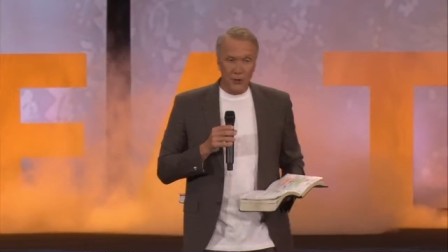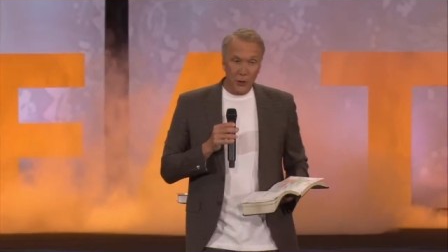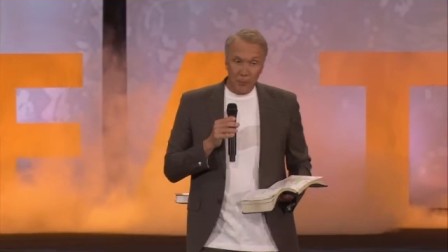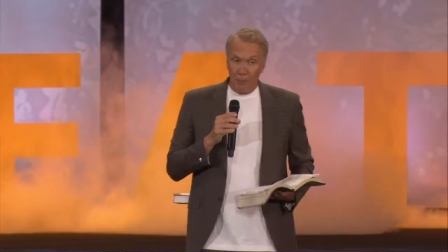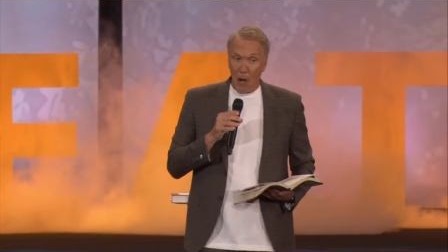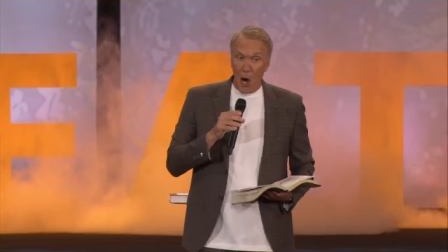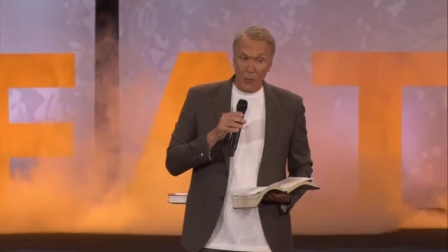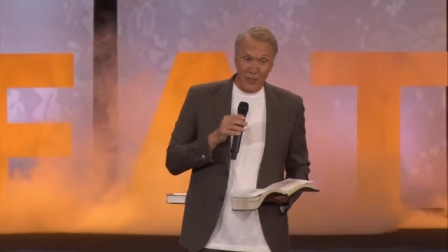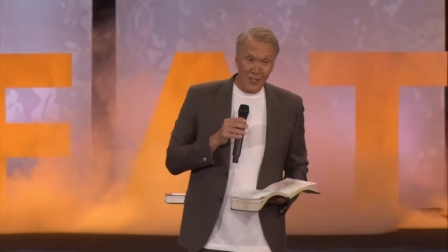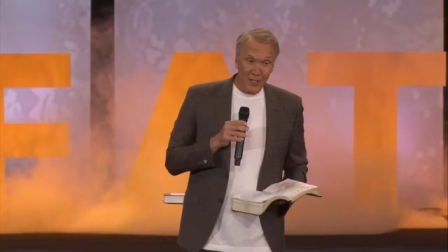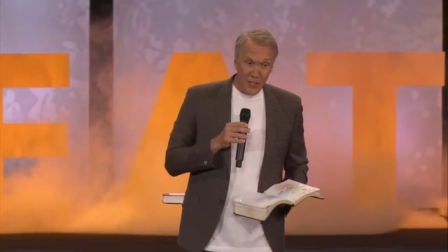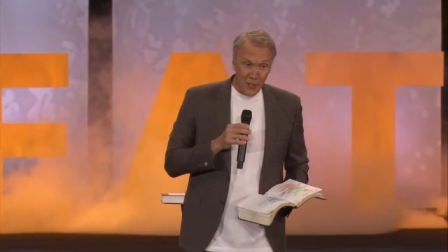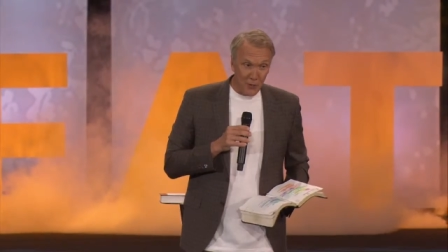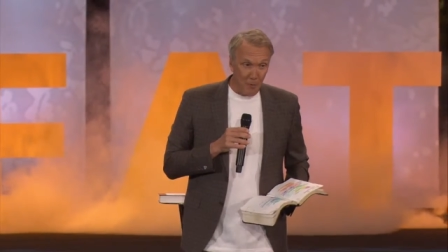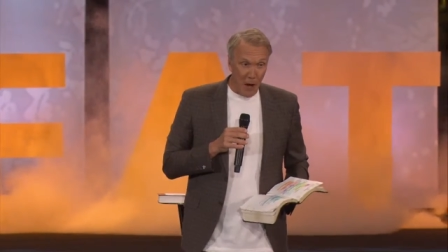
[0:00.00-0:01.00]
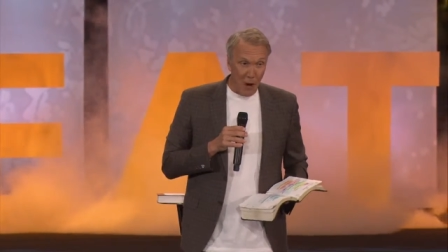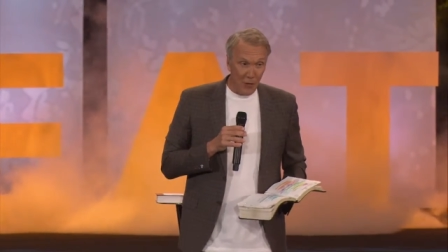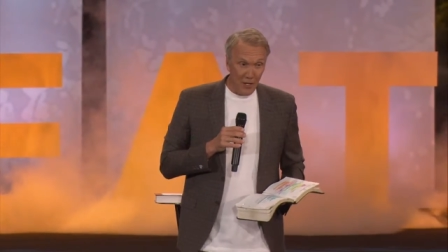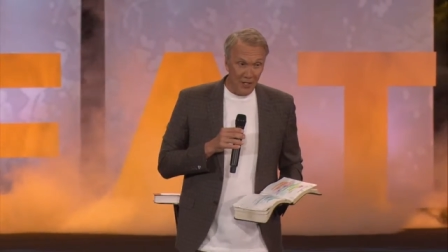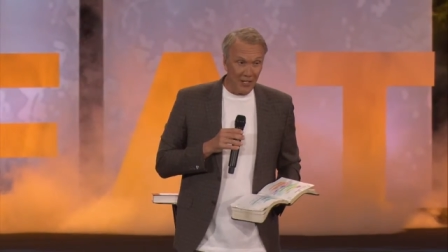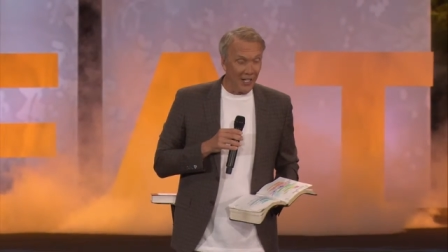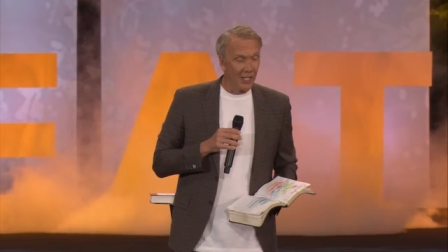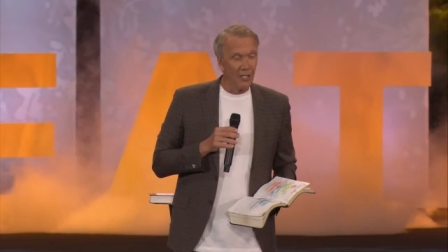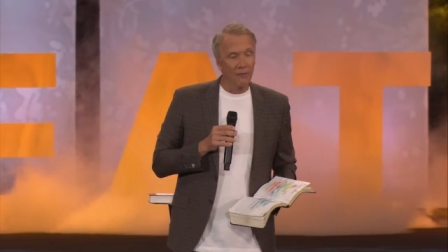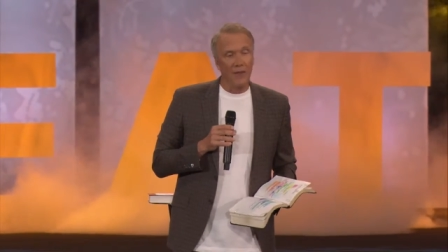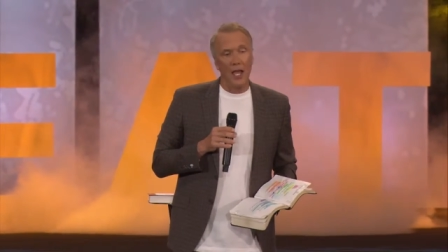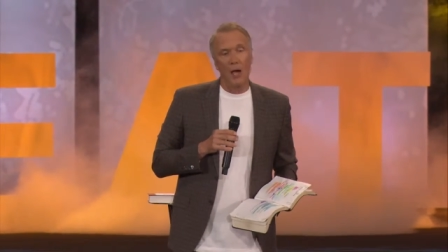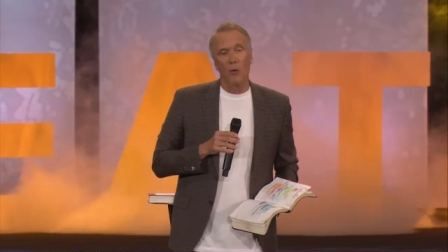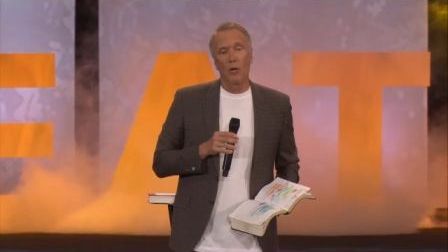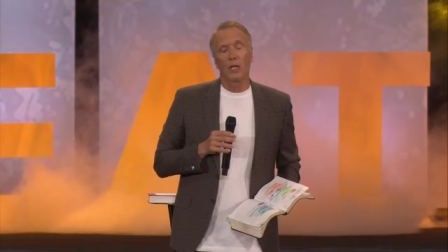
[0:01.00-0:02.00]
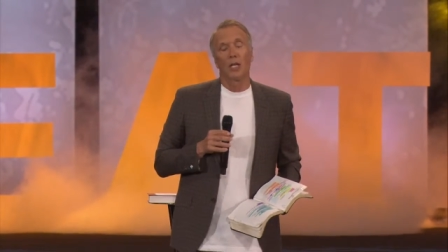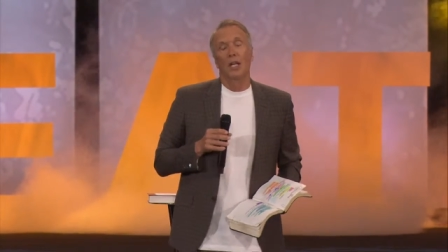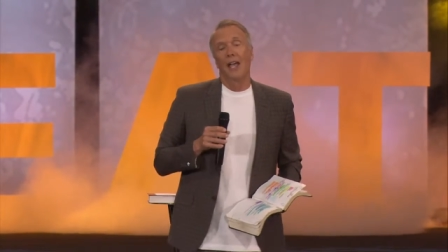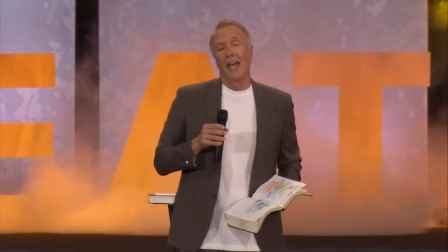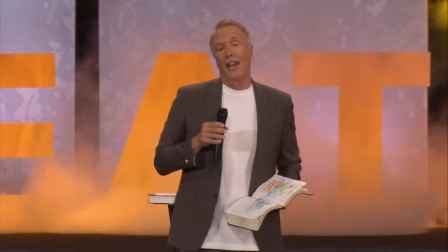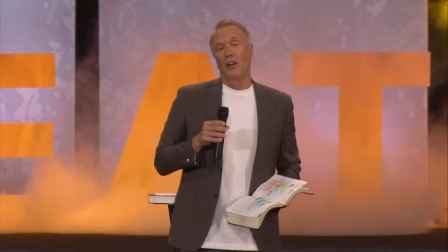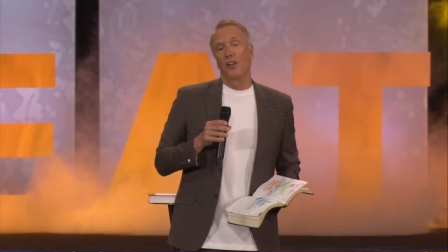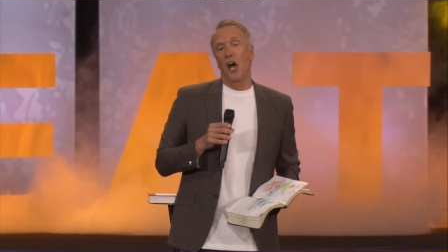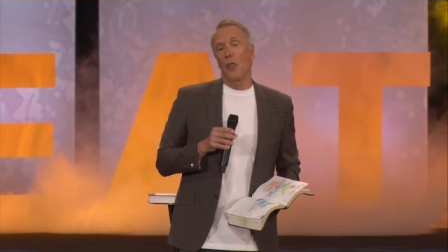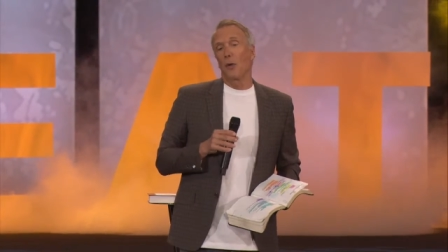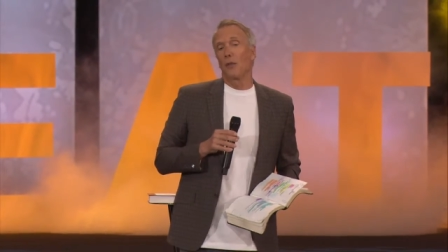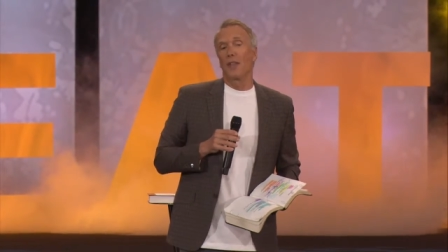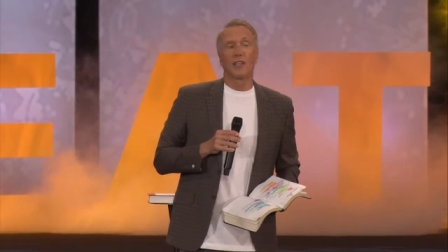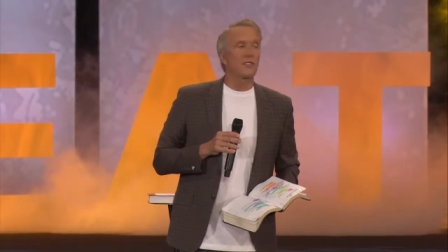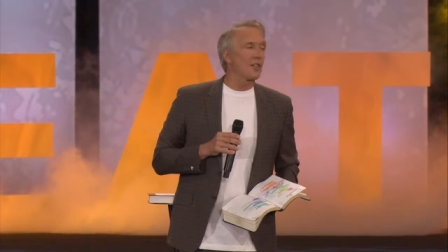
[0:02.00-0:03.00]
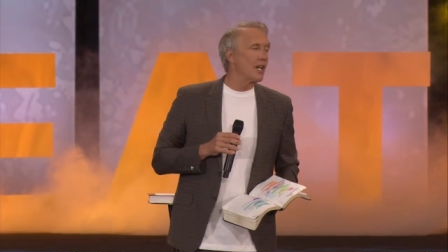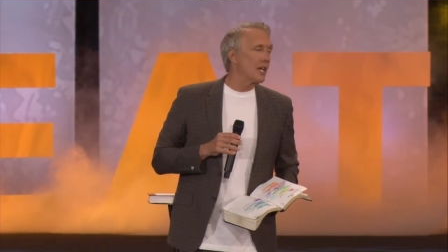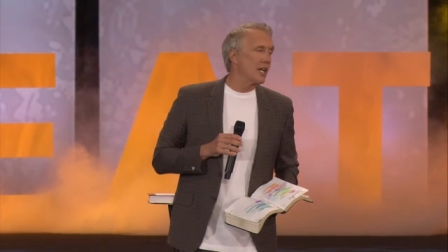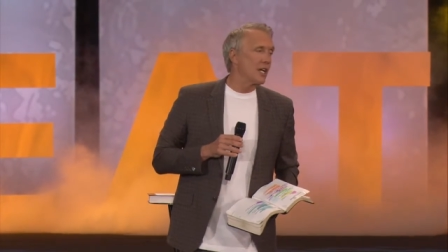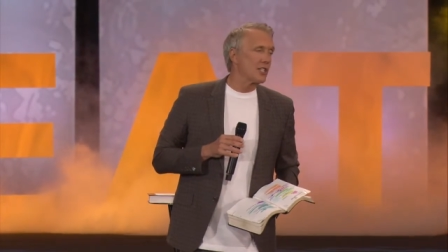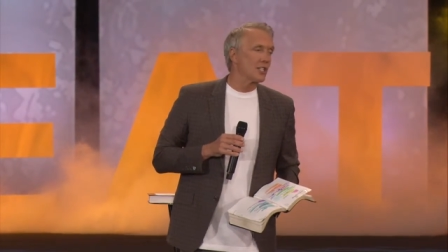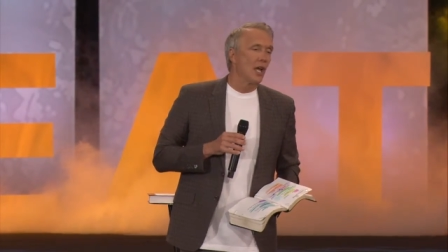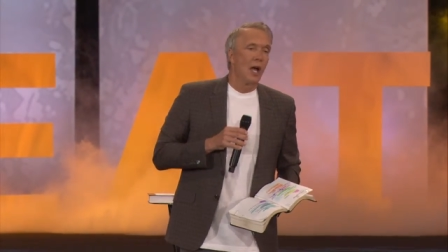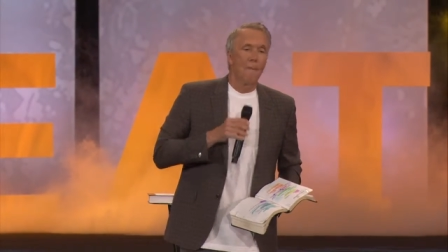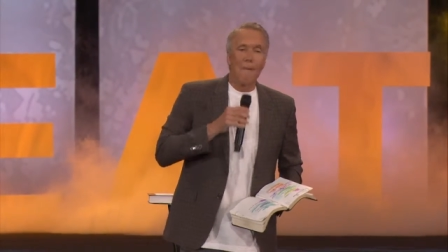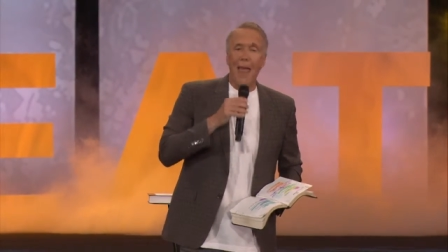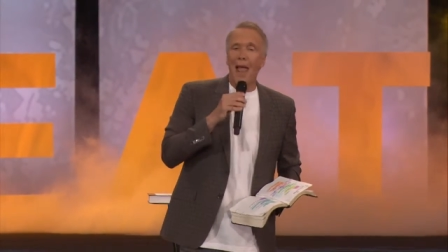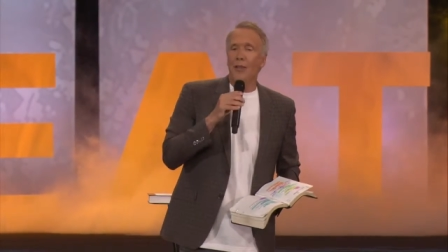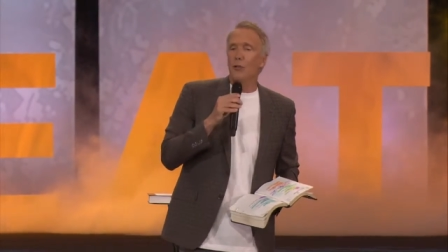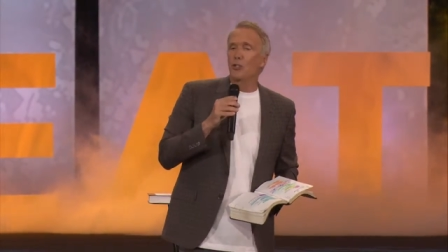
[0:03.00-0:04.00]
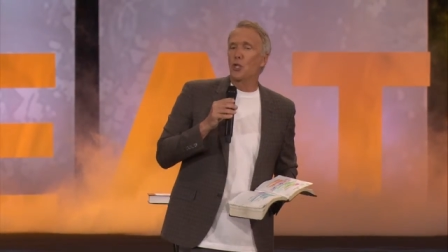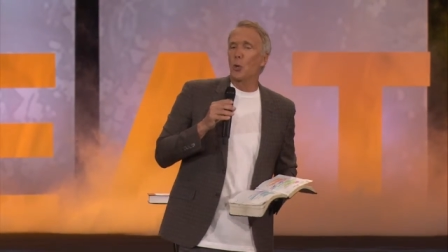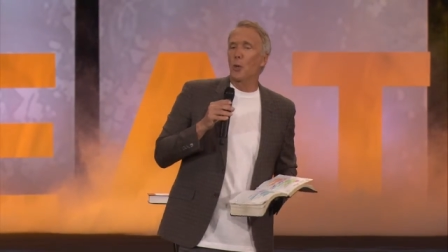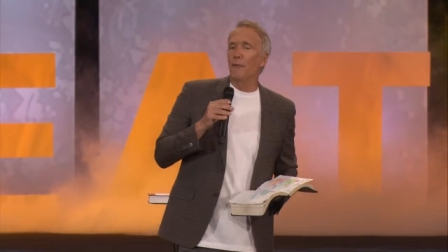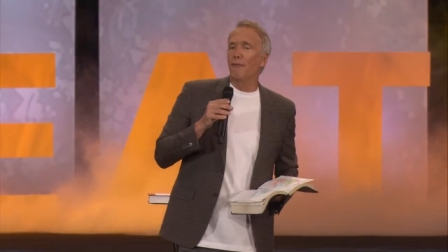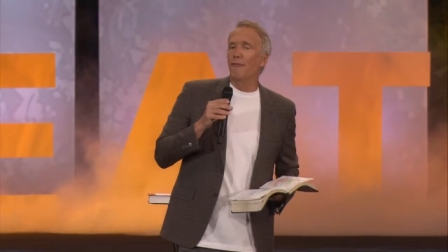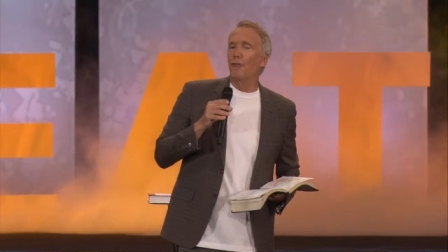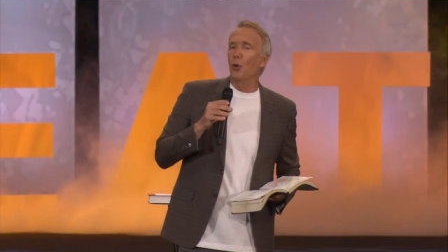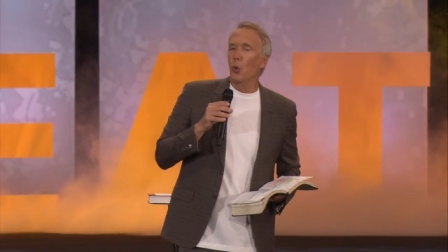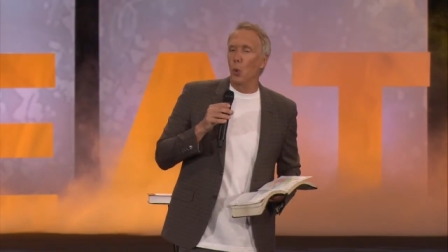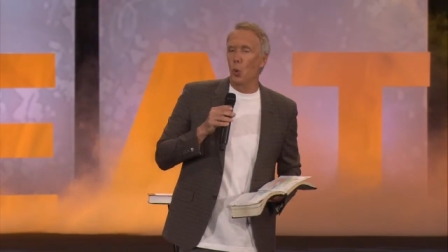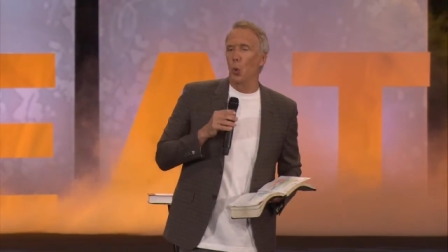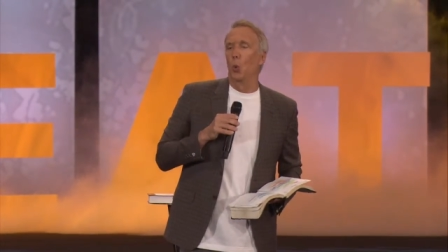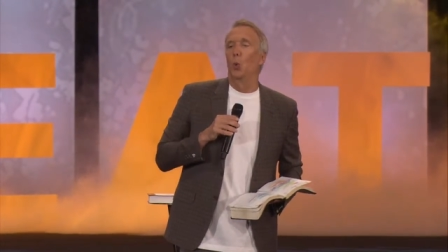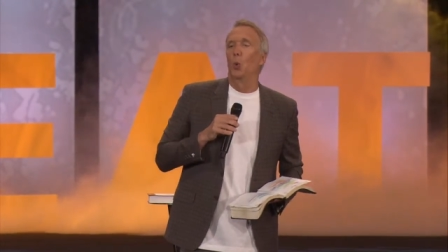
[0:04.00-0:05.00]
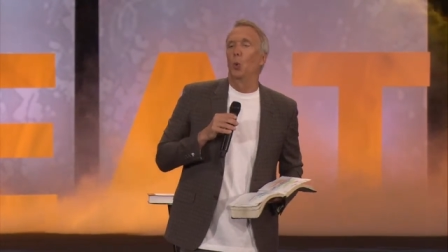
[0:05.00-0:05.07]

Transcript: good morning this morning. I love that one. And another one they say is, man, you're doing fool.